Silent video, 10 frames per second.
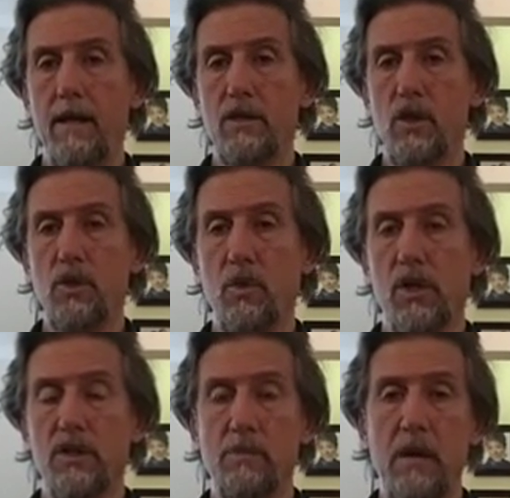social
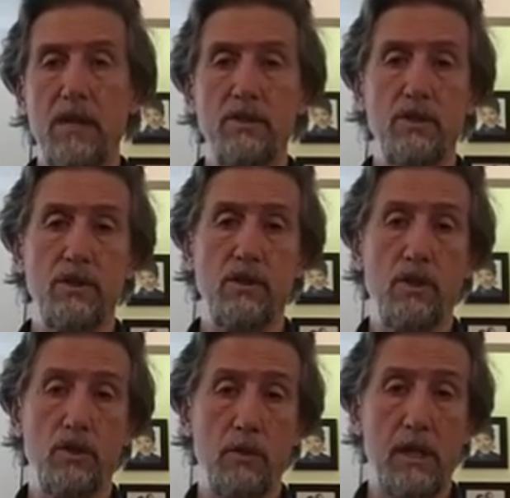workers, masters in
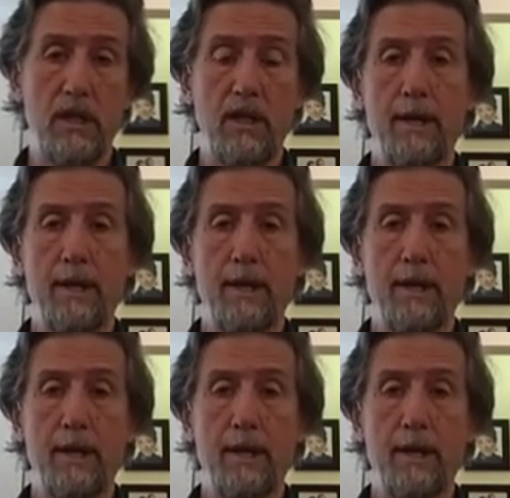social work,